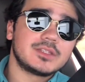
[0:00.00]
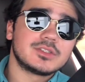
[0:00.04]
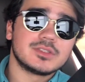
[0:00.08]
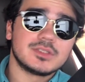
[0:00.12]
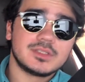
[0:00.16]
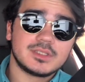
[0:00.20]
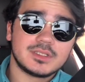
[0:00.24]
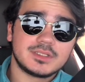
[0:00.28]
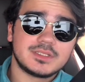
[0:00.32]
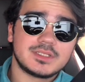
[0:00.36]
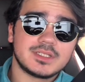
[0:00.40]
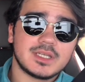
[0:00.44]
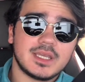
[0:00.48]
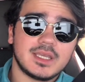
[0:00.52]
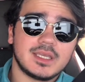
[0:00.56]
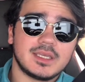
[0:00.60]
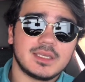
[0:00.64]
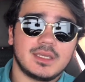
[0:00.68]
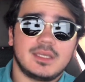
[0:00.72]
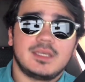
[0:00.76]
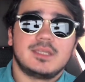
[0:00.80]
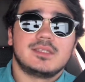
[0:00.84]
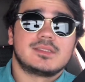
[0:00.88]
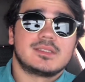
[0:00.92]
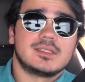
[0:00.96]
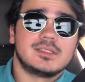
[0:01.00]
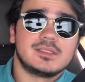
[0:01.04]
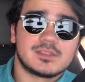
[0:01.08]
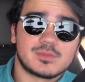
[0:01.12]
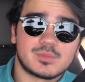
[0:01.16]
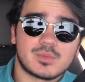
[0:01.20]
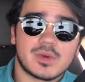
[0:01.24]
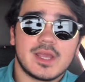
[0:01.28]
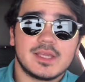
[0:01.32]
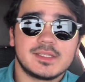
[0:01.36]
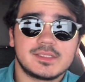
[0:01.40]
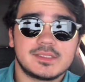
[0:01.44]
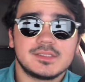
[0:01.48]
to the JK since
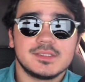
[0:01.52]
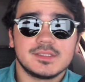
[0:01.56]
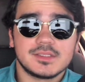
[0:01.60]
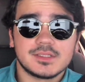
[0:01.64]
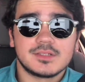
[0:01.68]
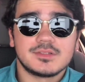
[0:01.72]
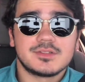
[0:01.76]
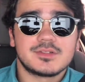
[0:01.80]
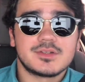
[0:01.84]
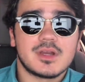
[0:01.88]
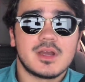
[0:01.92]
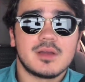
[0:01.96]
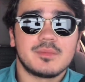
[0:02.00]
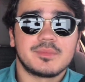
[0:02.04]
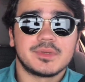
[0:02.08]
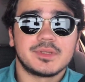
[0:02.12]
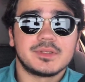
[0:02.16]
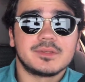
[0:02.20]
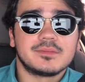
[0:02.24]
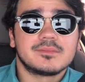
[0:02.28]
prices are dropping.